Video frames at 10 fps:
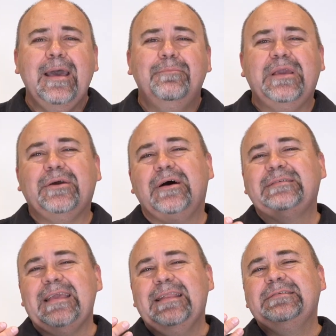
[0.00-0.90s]

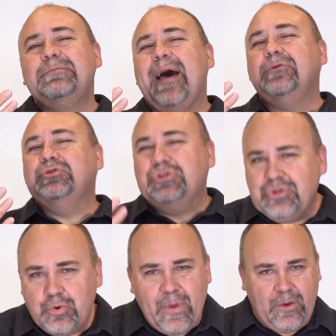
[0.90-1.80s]
Because it is about
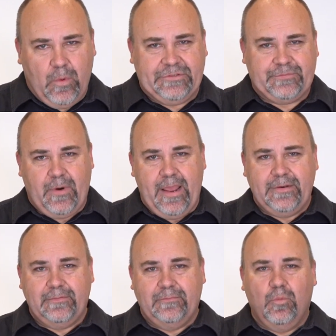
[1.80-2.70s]
doing what's right,
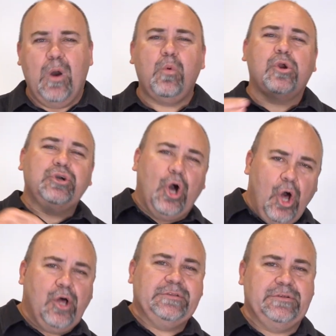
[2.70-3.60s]
what we're
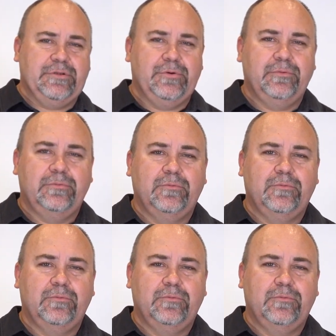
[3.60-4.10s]
called to do.